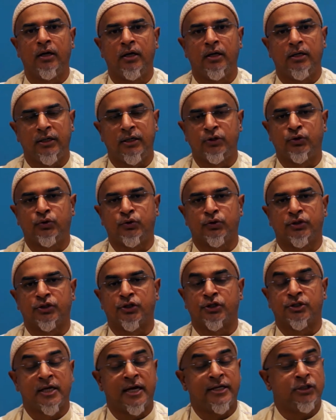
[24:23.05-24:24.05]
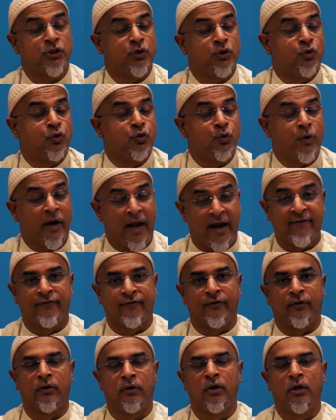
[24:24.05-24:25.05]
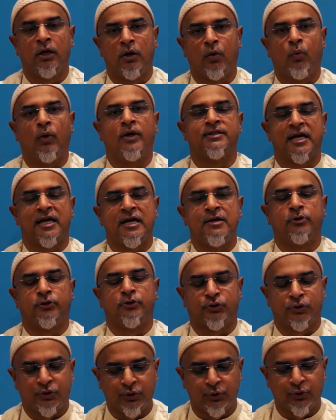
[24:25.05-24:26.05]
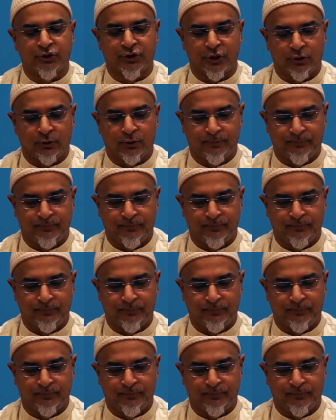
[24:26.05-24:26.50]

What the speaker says: into the society, whoever was able to do so.